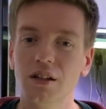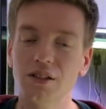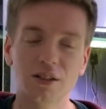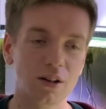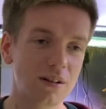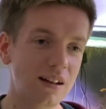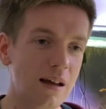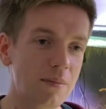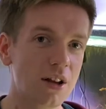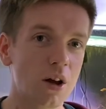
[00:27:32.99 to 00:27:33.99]
So let
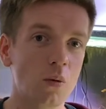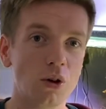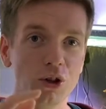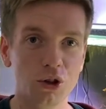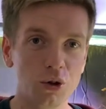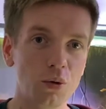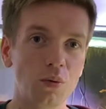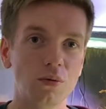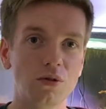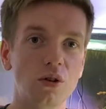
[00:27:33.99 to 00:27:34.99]
me know what you
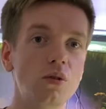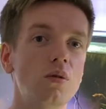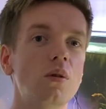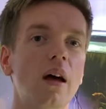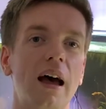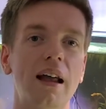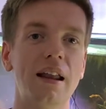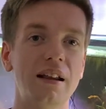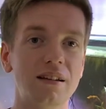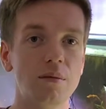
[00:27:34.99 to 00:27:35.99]
do and
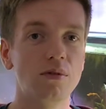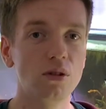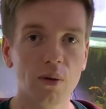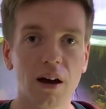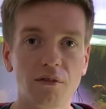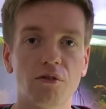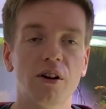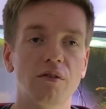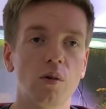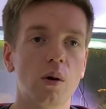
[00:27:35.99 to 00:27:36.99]
any tips you have for
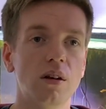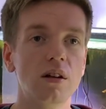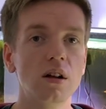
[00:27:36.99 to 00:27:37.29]
everyone.